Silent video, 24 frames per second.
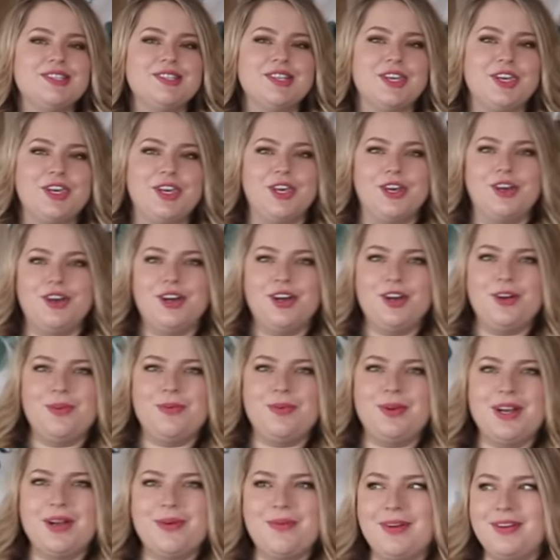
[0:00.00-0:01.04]
secure
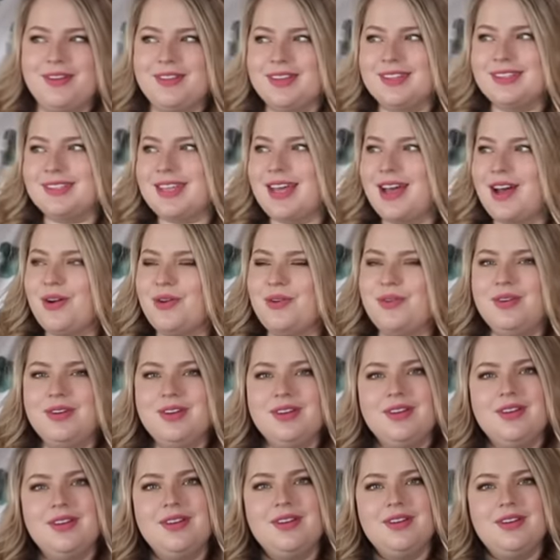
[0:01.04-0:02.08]
when I wear this out,
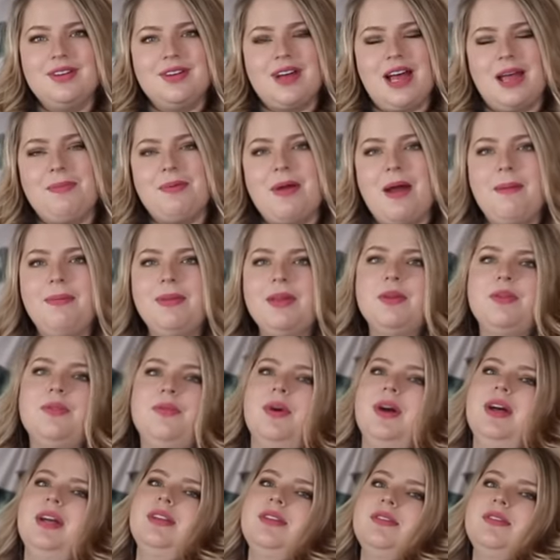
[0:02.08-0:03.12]
I probably would want